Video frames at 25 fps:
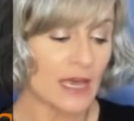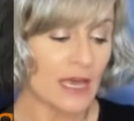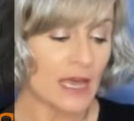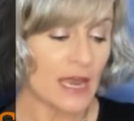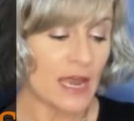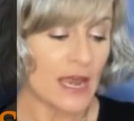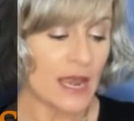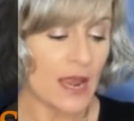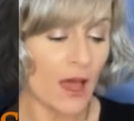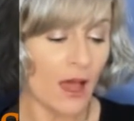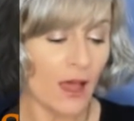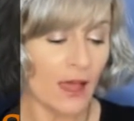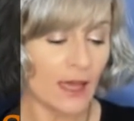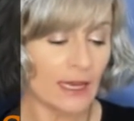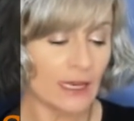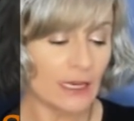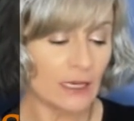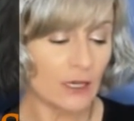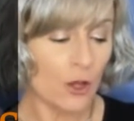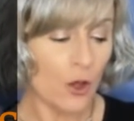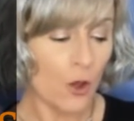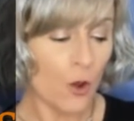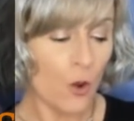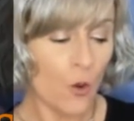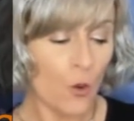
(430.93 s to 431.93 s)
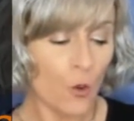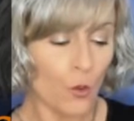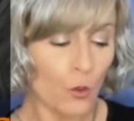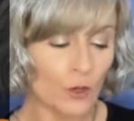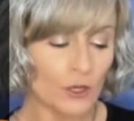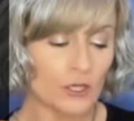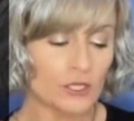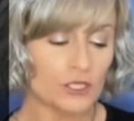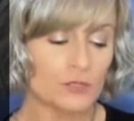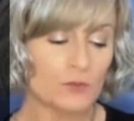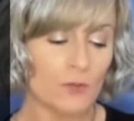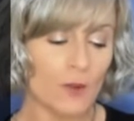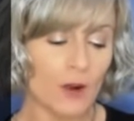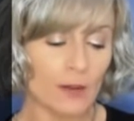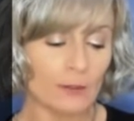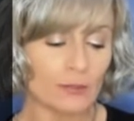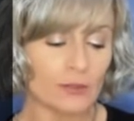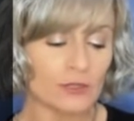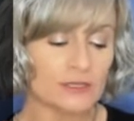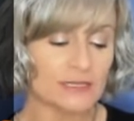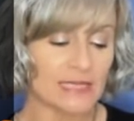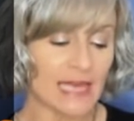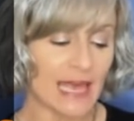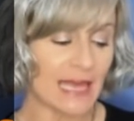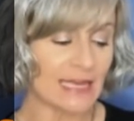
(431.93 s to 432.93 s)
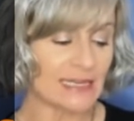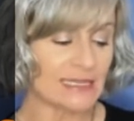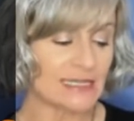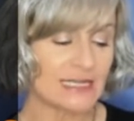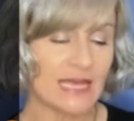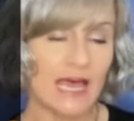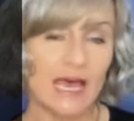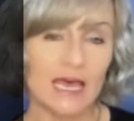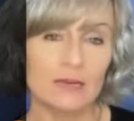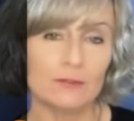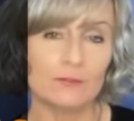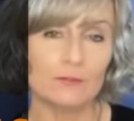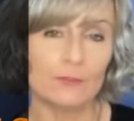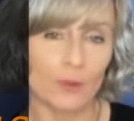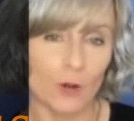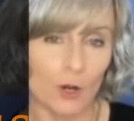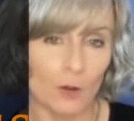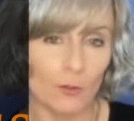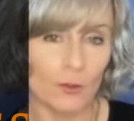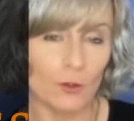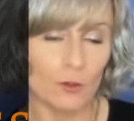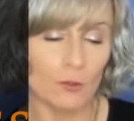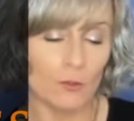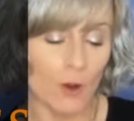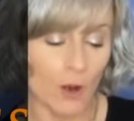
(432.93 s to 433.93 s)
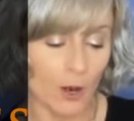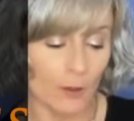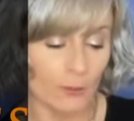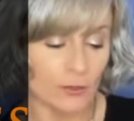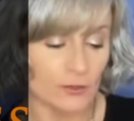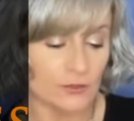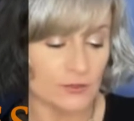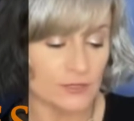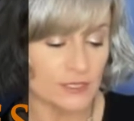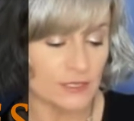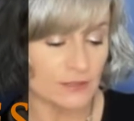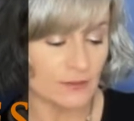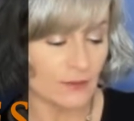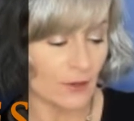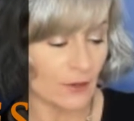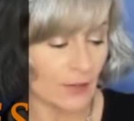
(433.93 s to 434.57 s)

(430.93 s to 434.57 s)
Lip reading: 9 orange marbles, and 10 purple marbles.